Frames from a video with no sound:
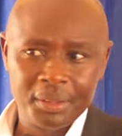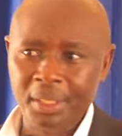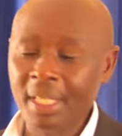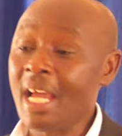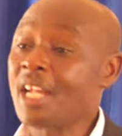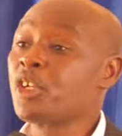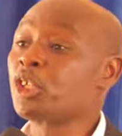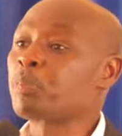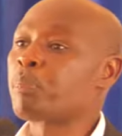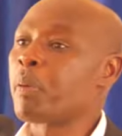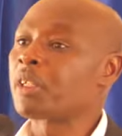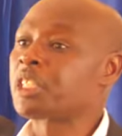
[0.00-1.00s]
They are
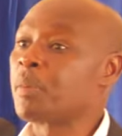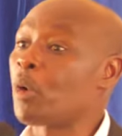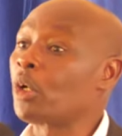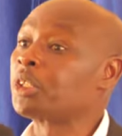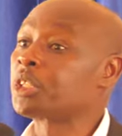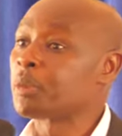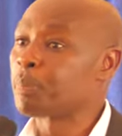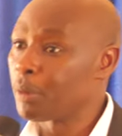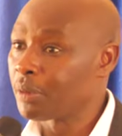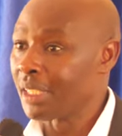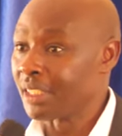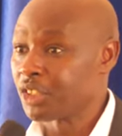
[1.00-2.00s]
not positive
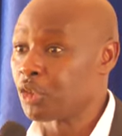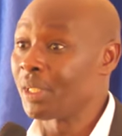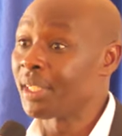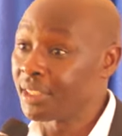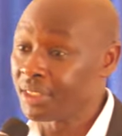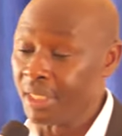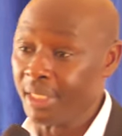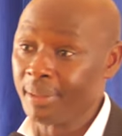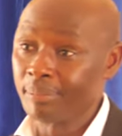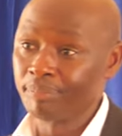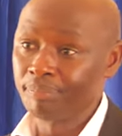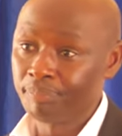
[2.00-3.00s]
contributors to your destiny.
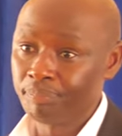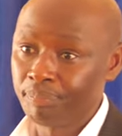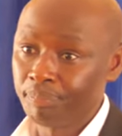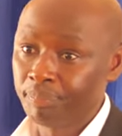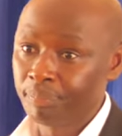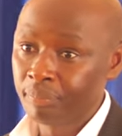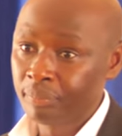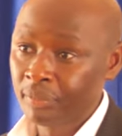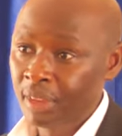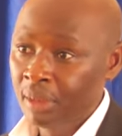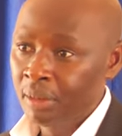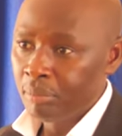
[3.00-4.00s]

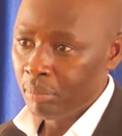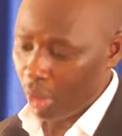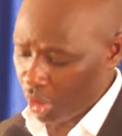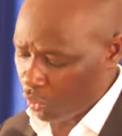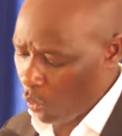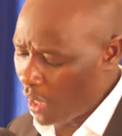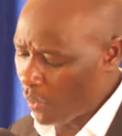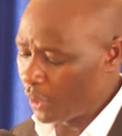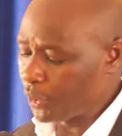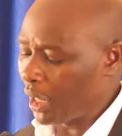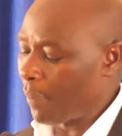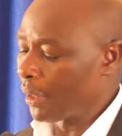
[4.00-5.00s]
Because when we
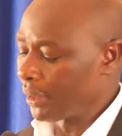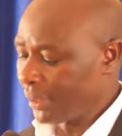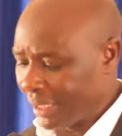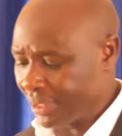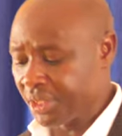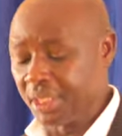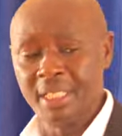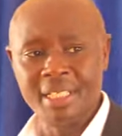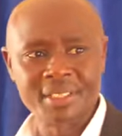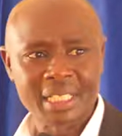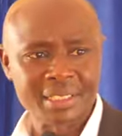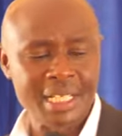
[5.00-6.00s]
talk about destiny and
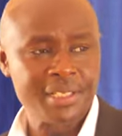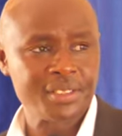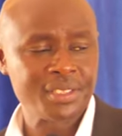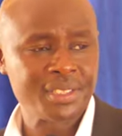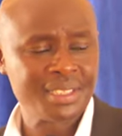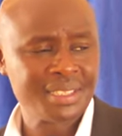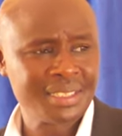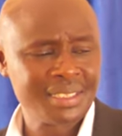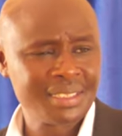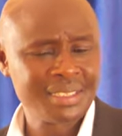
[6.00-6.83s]
success,